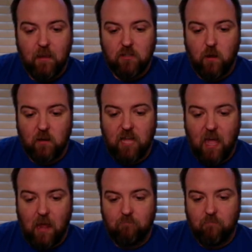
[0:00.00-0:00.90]
So out of
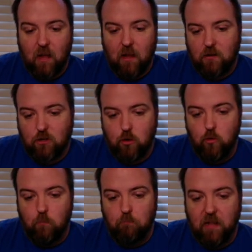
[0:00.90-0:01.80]
10, I got
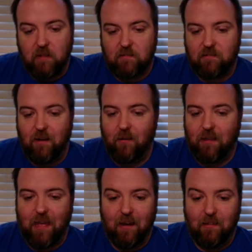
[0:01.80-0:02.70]
2 bits. Now
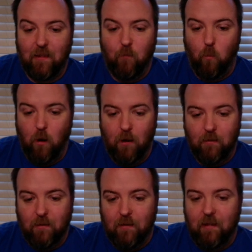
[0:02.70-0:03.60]
again, a level 1,
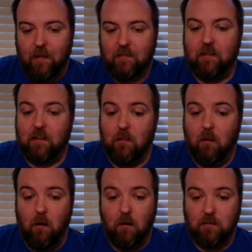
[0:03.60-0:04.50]
it's going to take a
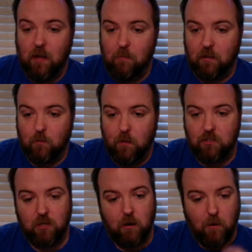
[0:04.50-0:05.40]
long time to get to a
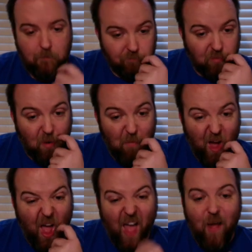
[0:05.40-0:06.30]
legendary.
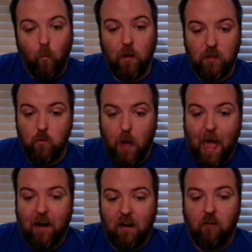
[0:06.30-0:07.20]
But when you
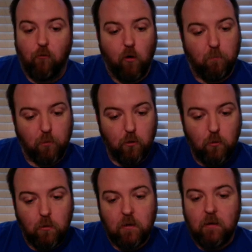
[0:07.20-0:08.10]
had enough for a
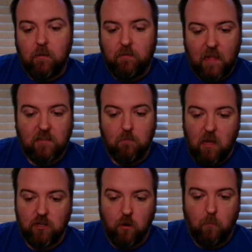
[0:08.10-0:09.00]
blue, that's a
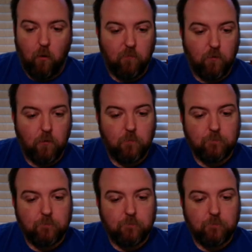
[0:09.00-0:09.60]
major upgrade for you.